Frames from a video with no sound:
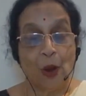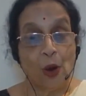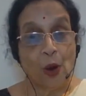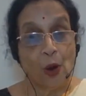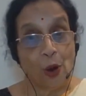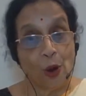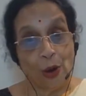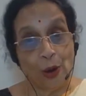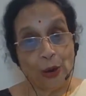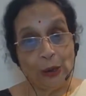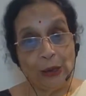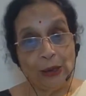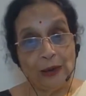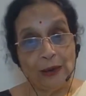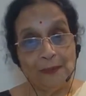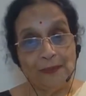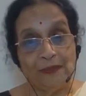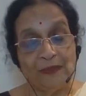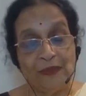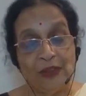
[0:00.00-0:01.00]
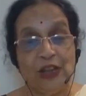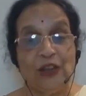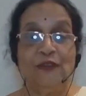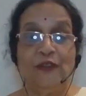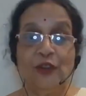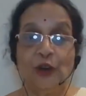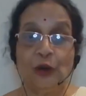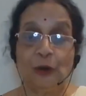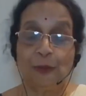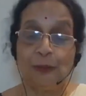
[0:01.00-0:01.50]
Or if
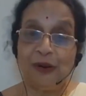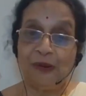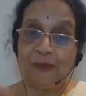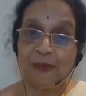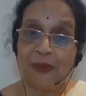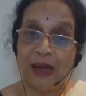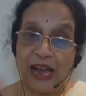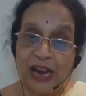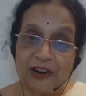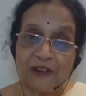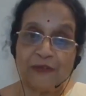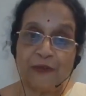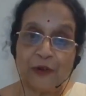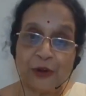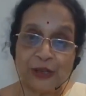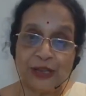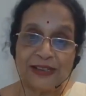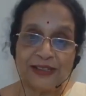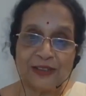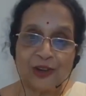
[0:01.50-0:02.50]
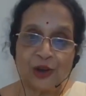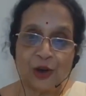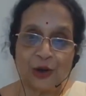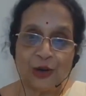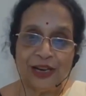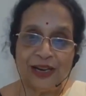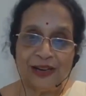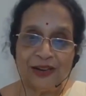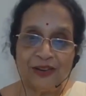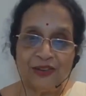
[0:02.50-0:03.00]
you are prepared for this
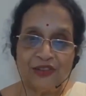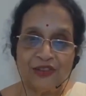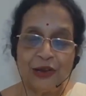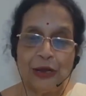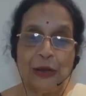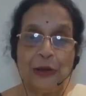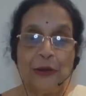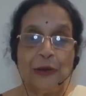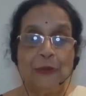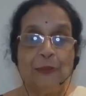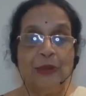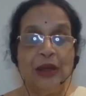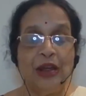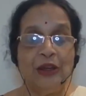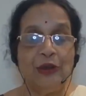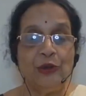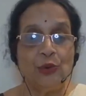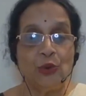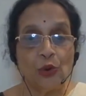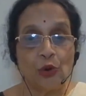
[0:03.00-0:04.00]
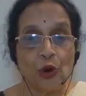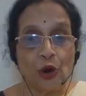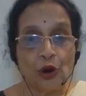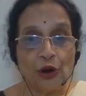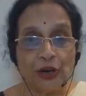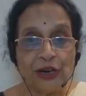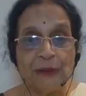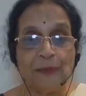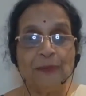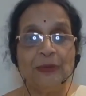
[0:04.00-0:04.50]
knowledge, may you
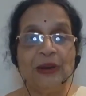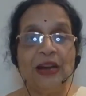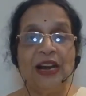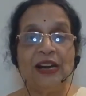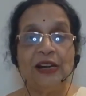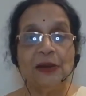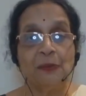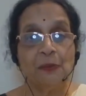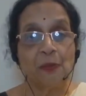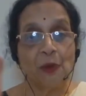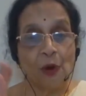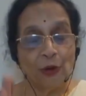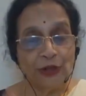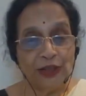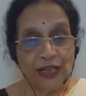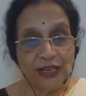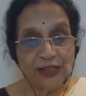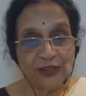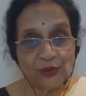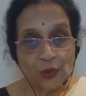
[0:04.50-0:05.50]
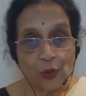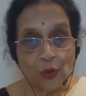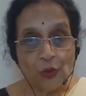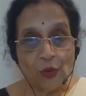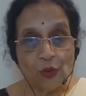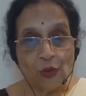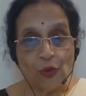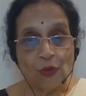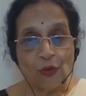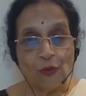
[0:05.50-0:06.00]
contemplate upon this
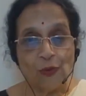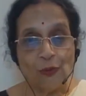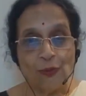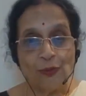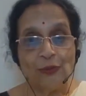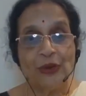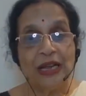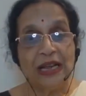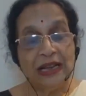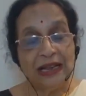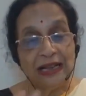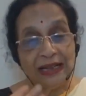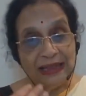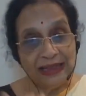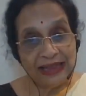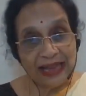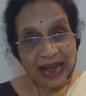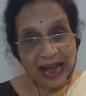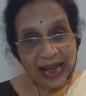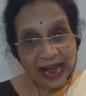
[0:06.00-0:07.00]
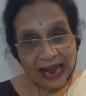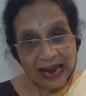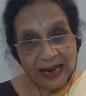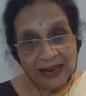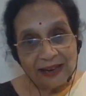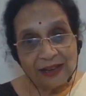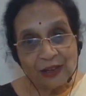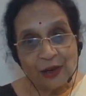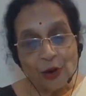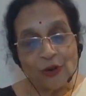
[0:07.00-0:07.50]
Om,
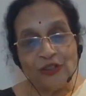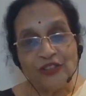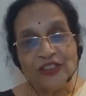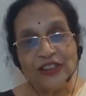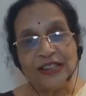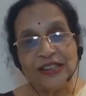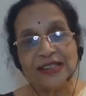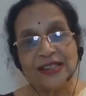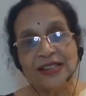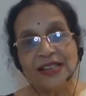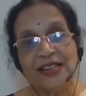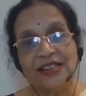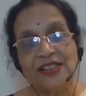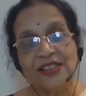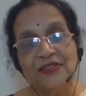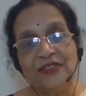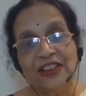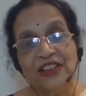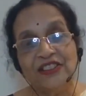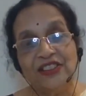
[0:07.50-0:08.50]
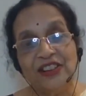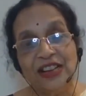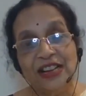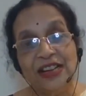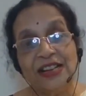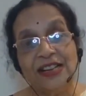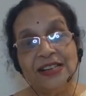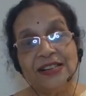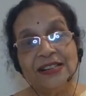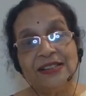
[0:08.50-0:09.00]
that consciousness which
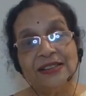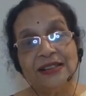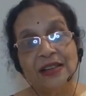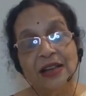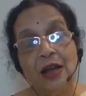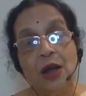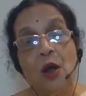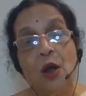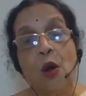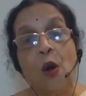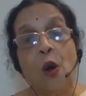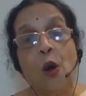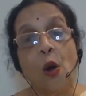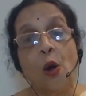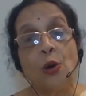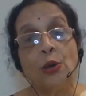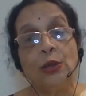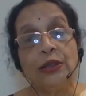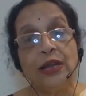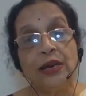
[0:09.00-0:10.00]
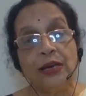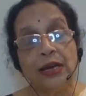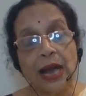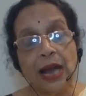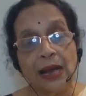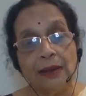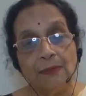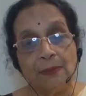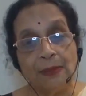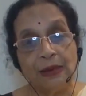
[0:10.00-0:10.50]
is all the
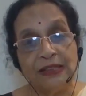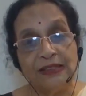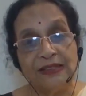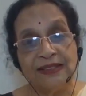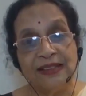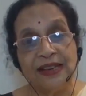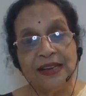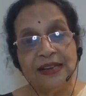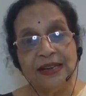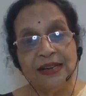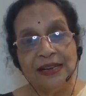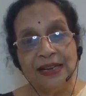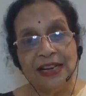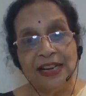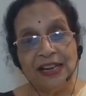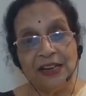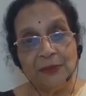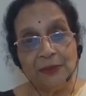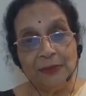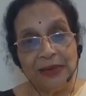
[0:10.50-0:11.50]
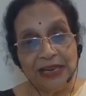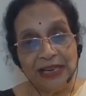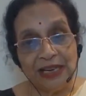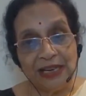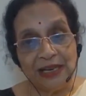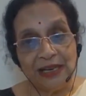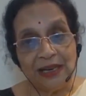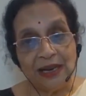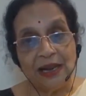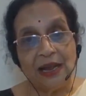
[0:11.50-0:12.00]
time pulsating in
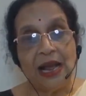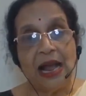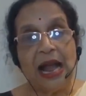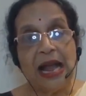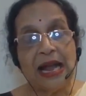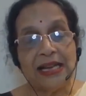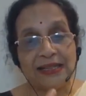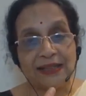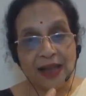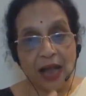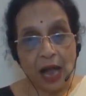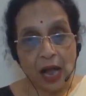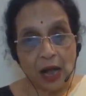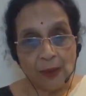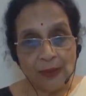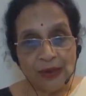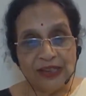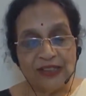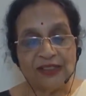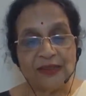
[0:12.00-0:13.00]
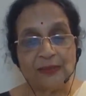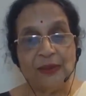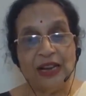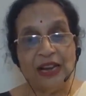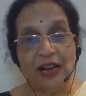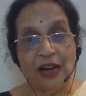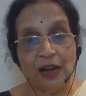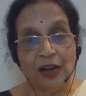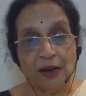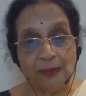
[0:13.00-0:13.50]
me as Ahamasmi,